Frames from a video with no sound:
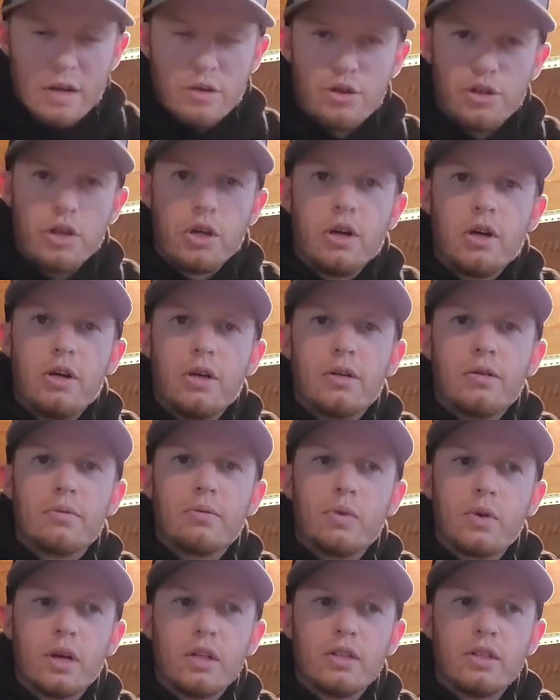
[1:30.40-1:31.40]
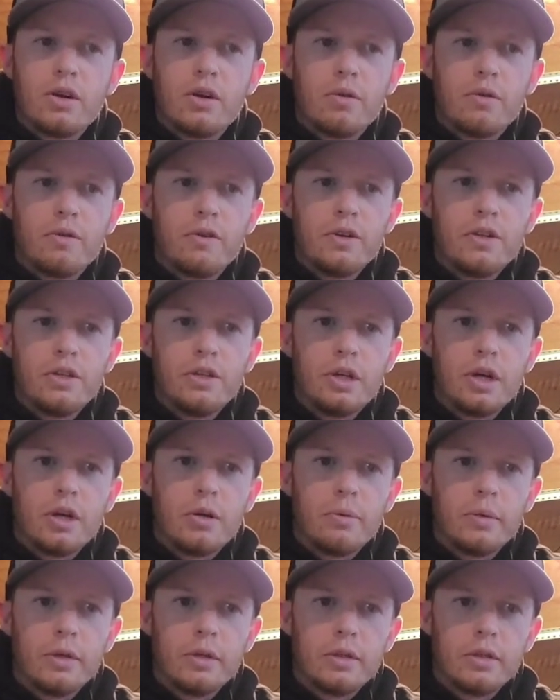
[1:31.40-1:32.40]
I was young, when I started fishing
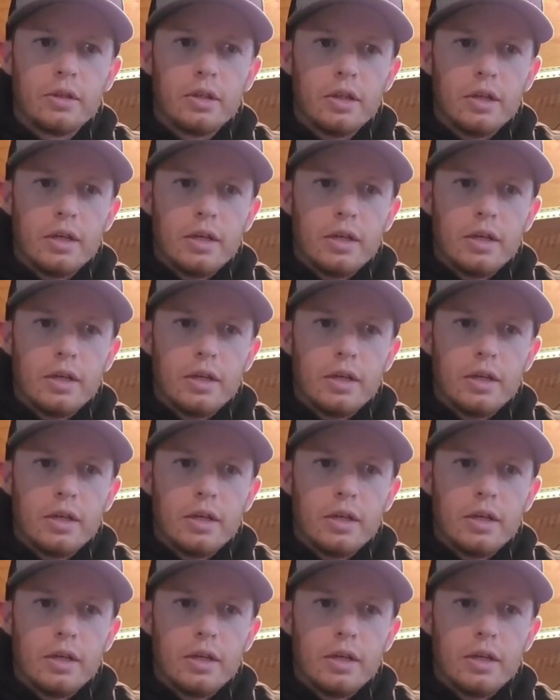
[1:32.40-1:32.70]
tournaments,